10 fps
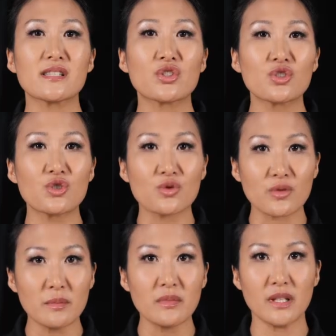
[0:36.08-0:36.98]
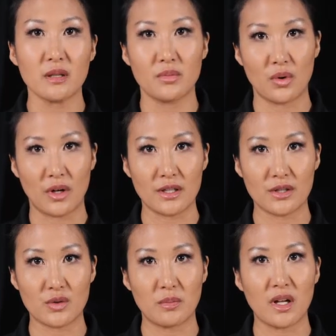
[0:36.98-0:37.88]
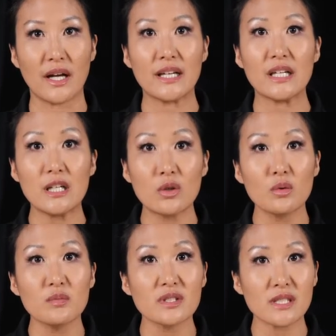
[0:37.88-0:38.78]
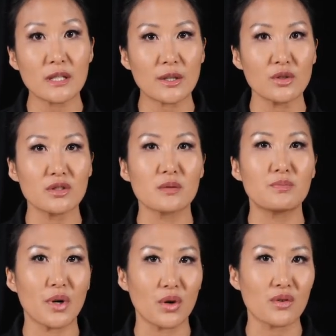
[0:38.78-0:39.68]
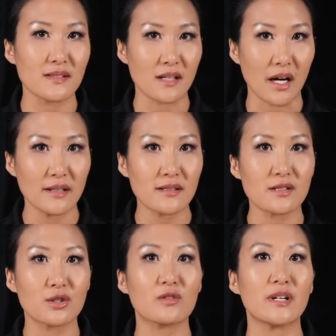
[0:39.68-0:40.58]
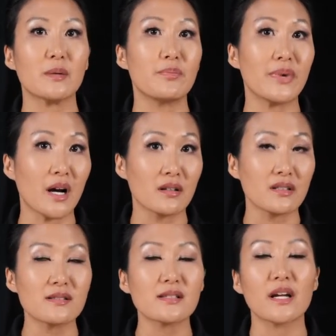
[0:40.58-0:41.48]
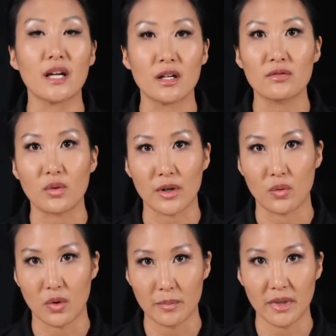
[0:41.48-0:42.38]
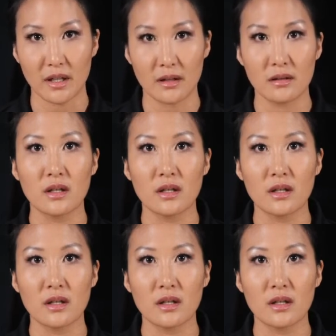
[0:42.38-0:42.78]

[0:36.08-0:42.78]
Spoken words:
extremely important to apply equal material to both sides to create balance and avoid warping.